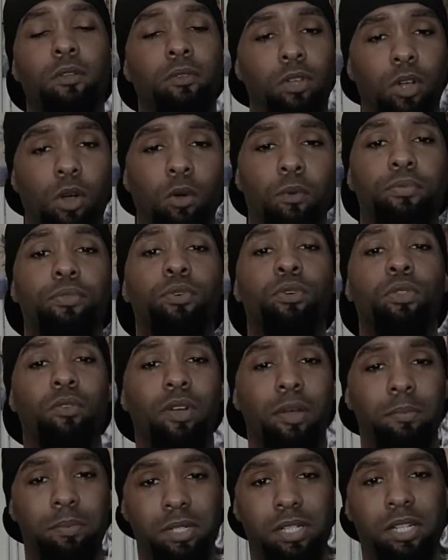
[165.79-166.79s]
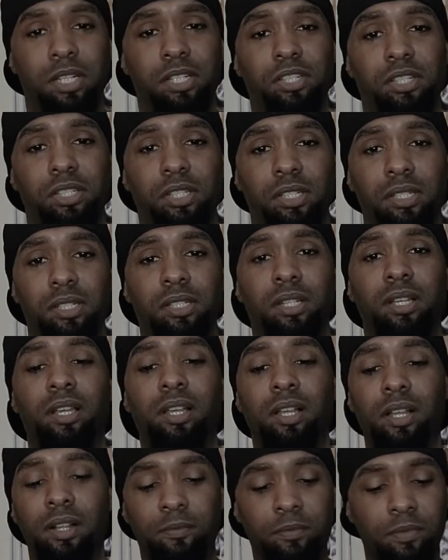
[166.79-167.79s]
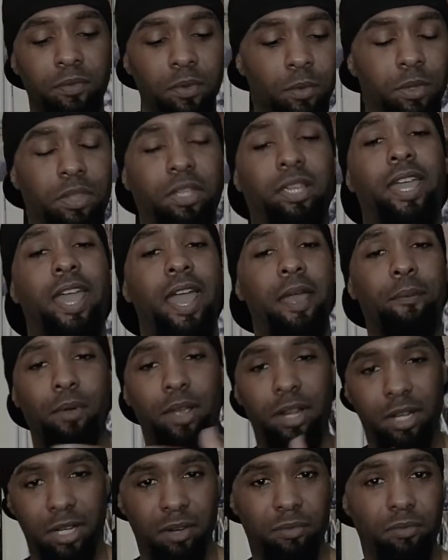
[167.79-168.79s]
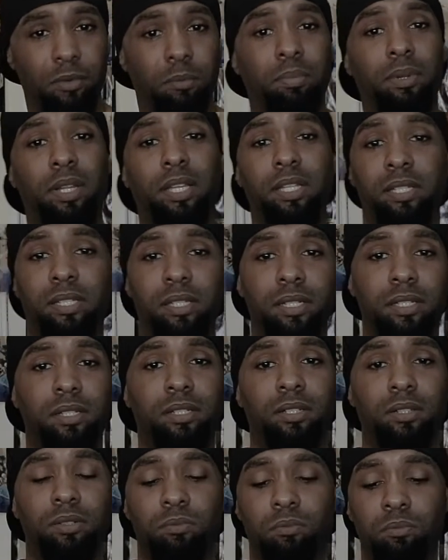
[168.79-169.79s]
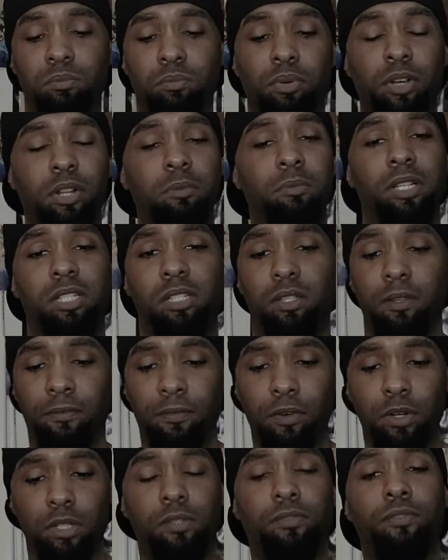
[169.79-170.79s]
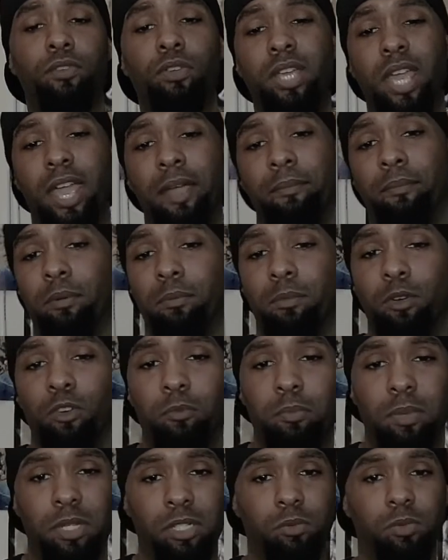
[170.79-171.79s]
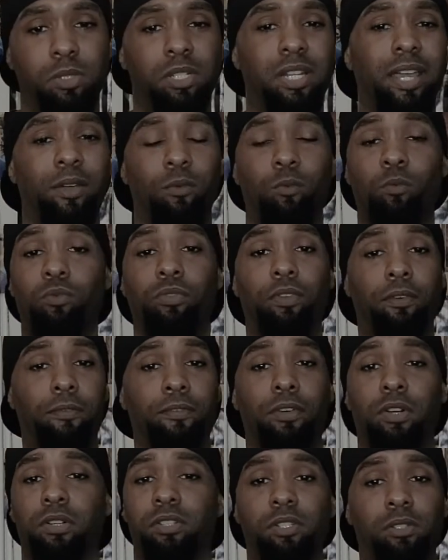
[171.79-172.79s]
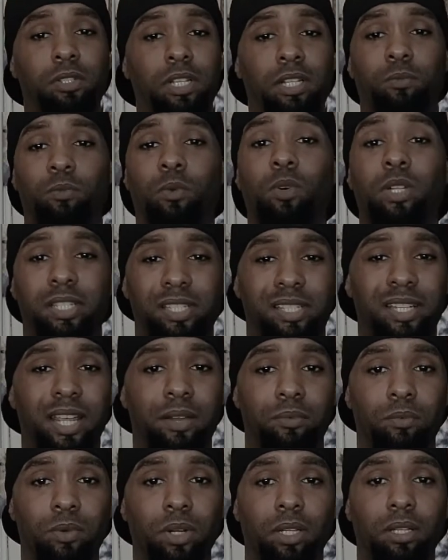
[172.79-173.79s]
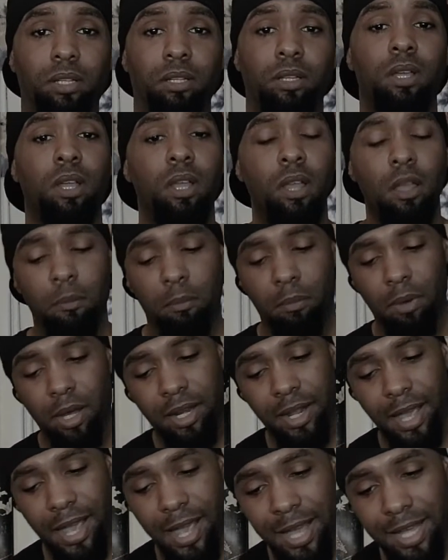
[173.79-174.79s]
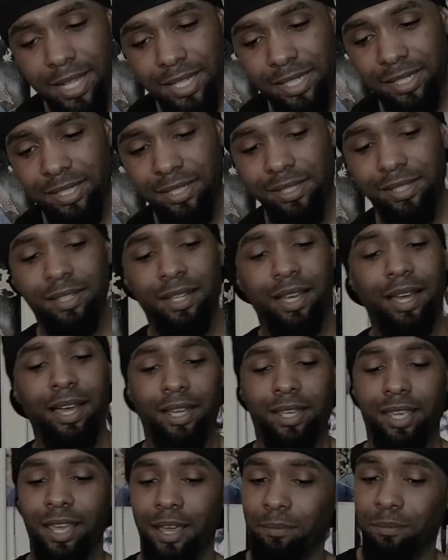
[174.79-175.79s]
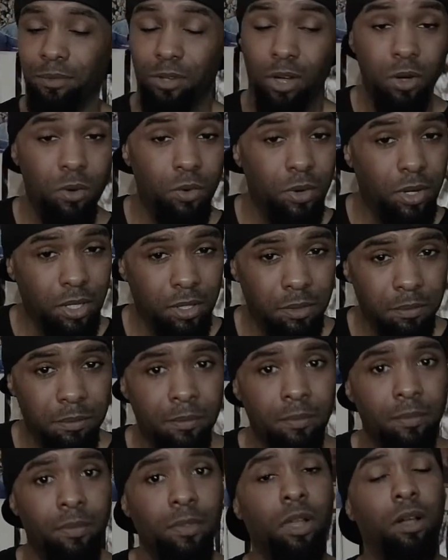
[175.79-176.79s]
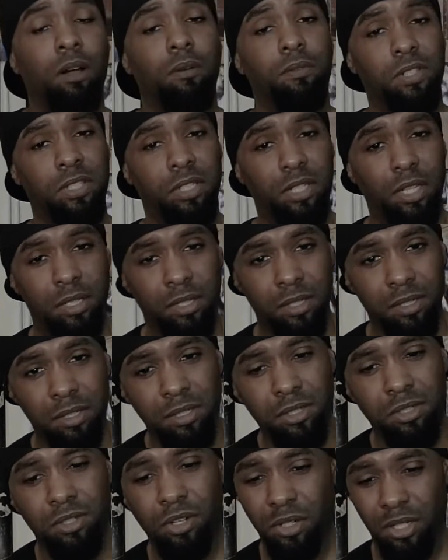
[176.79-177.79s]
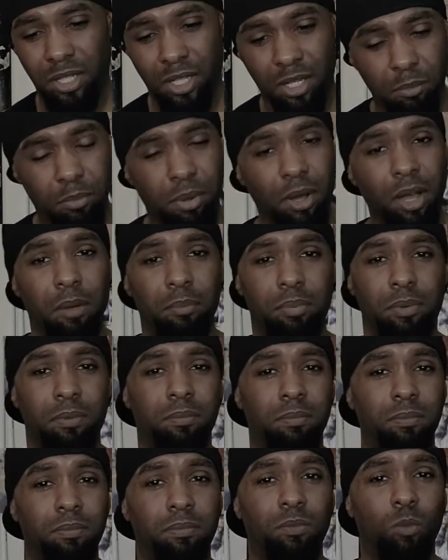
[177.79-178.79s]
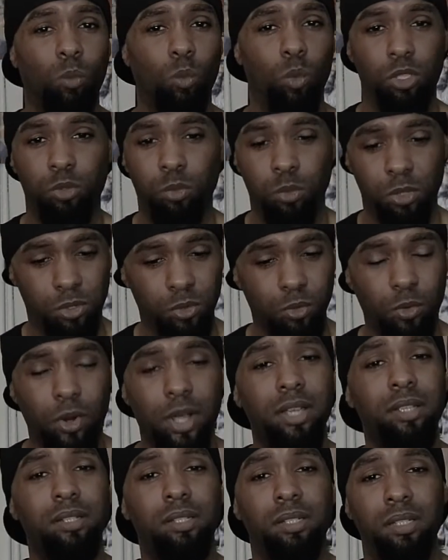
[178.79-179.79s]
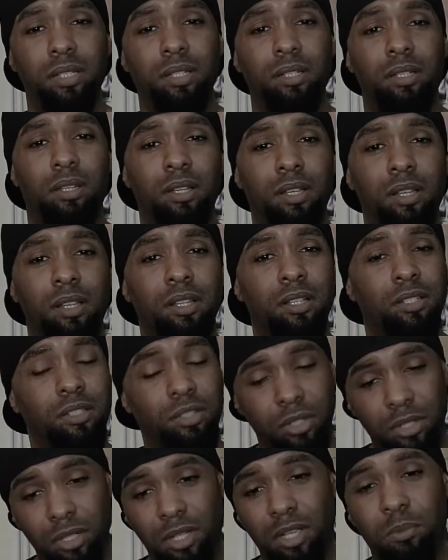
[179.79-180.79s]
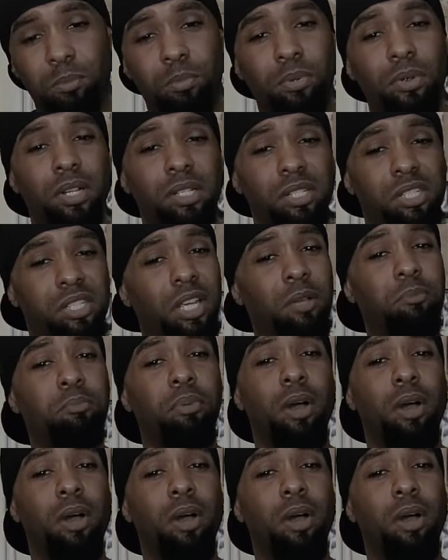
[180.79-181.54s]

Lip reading: go through the repetitions with the camera in different places. Pretty much the first few camera movements was like the first one set really. But as I kept going, all of a sudden started to get a pump, which was crazy. Started to get a pretty sick